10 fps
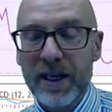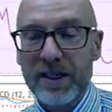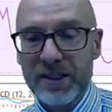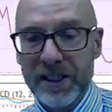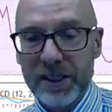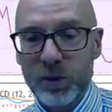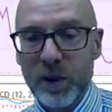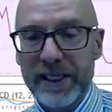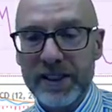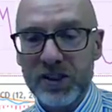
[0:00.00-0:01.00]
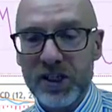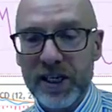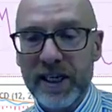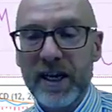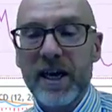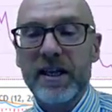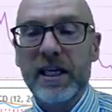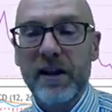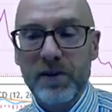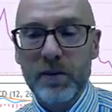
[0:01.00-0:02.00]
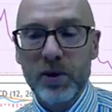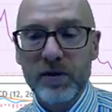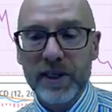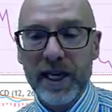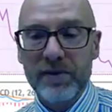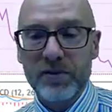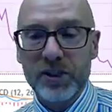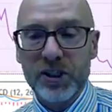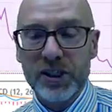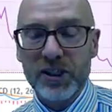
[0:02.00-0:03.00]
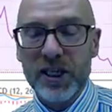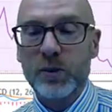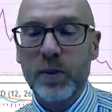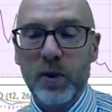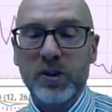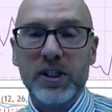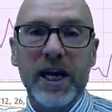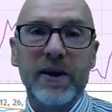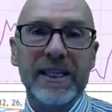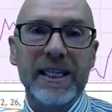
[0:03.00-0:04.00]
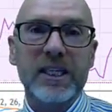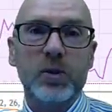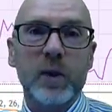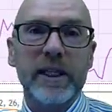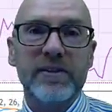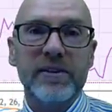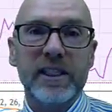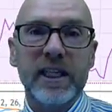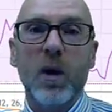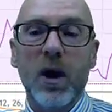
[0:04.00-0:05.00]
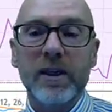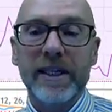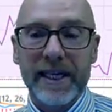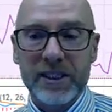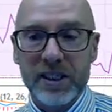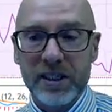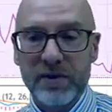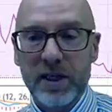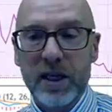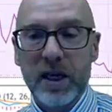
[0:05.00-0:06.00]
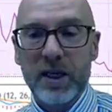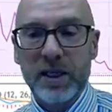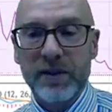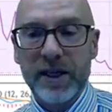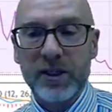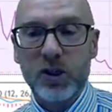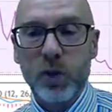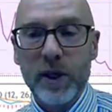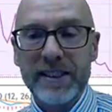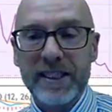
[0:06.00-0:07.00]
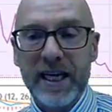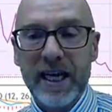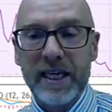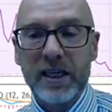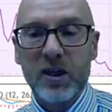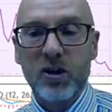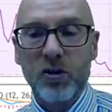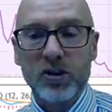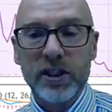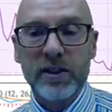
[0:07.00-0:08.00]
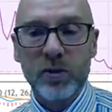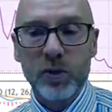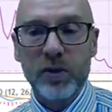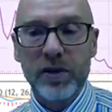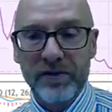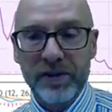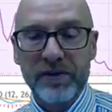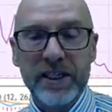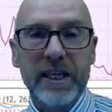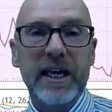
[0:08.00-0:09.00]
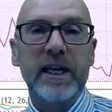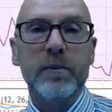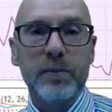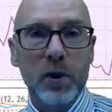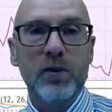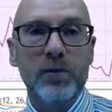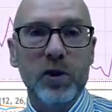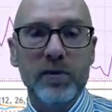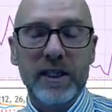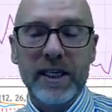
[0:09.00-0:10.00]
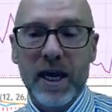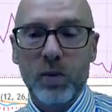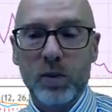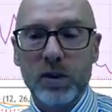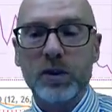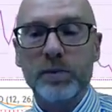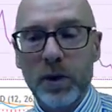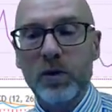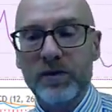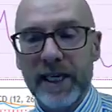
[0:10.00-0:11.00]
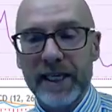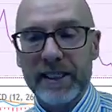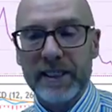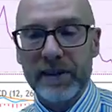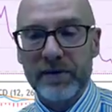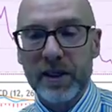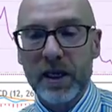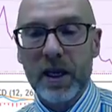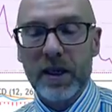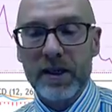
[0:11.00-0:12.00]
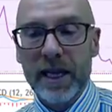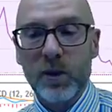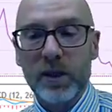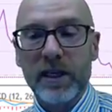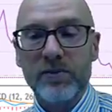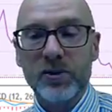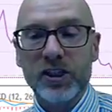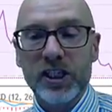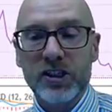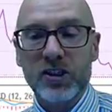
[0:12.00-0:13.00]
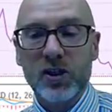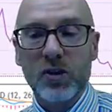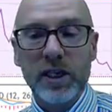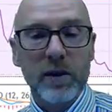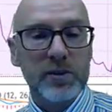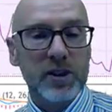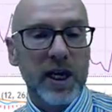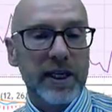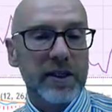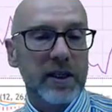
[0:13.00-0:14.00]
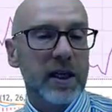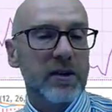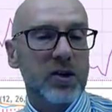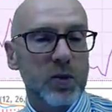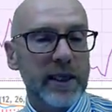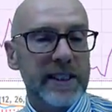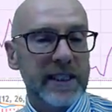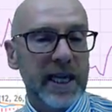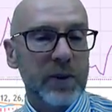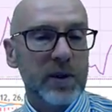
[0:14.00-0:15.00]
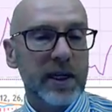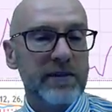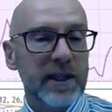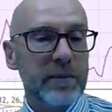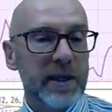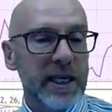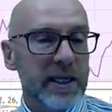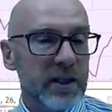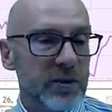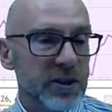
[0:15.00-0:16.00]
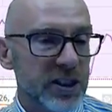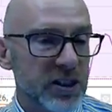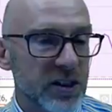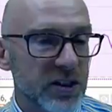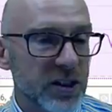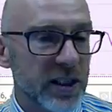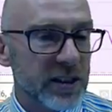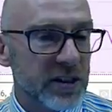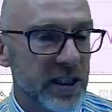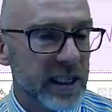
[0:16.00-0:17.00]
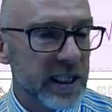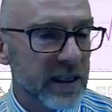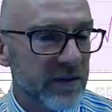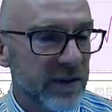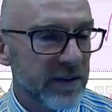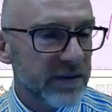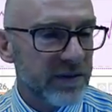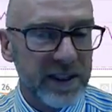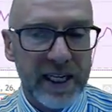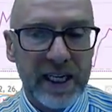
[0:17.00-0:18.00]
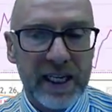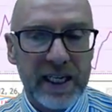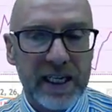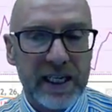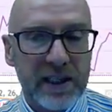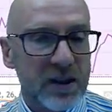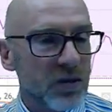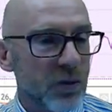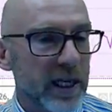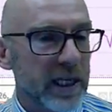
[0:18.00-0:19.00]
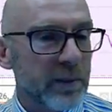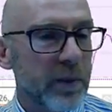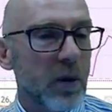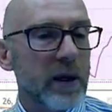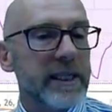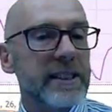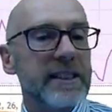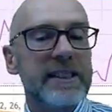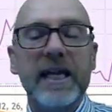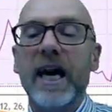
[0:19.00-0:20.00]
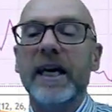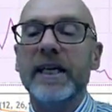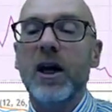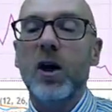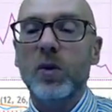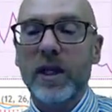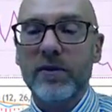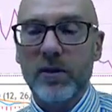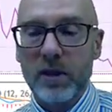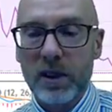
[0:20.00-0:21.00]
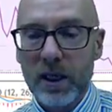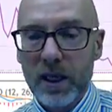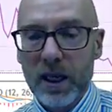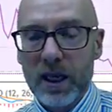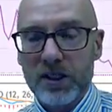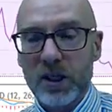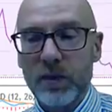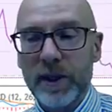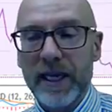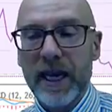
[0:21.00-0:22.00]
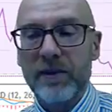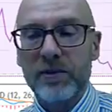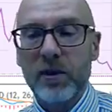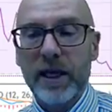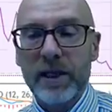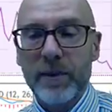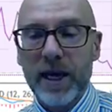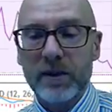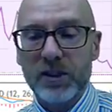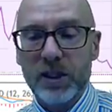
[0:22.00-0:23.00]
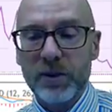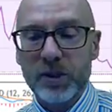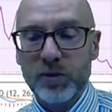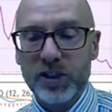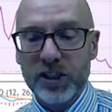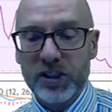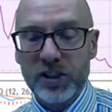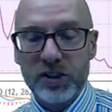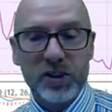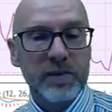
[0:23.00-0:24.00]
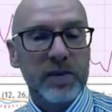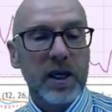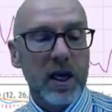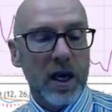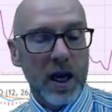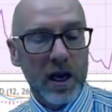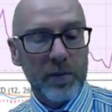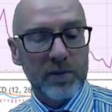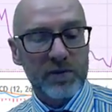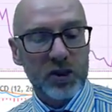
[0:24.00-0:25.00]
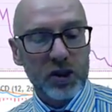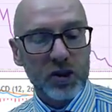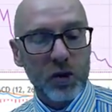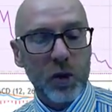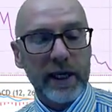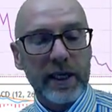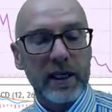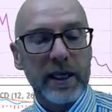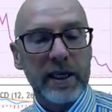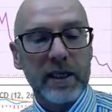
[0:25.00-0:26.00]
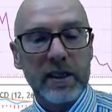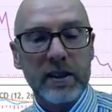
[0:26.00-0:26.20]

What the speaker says: So let's wait and see. The other moving averages, as we pointed out in last week's video, are negative. You've had the 20-day crossing through the 50-day, both moving downwards, both negative. They will give resistance on the upside. The 20-day will give the immediate resistance at the 53.90 level. So be careful on any bounce. There is resistance. Just quickly